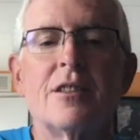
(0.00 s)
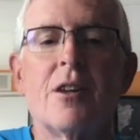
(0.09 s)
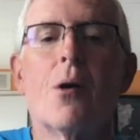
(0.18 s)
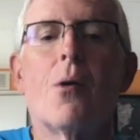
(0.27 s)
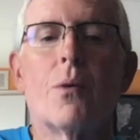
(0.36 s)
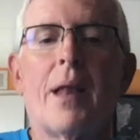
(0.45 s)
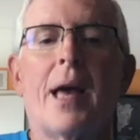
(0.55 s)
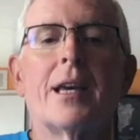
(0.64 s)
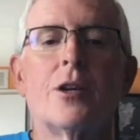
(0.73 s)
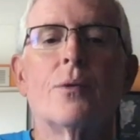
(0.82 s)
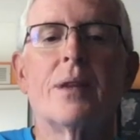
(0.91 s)
don't
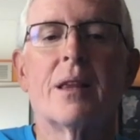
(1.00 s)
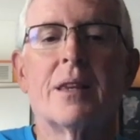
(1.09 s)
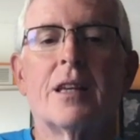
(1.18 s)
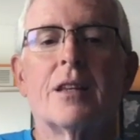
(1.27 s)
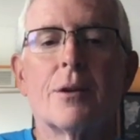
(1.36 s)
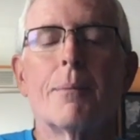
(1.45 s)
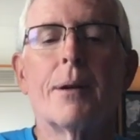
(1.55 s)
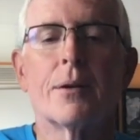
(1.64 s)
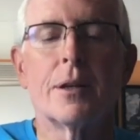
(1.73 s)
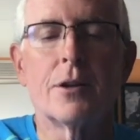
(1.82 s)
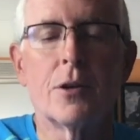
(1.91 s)
like you and they think they're better
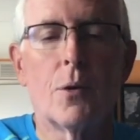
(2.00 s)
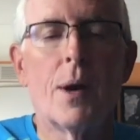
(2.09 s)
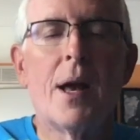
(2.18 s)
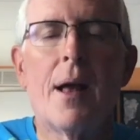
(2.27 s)
than you.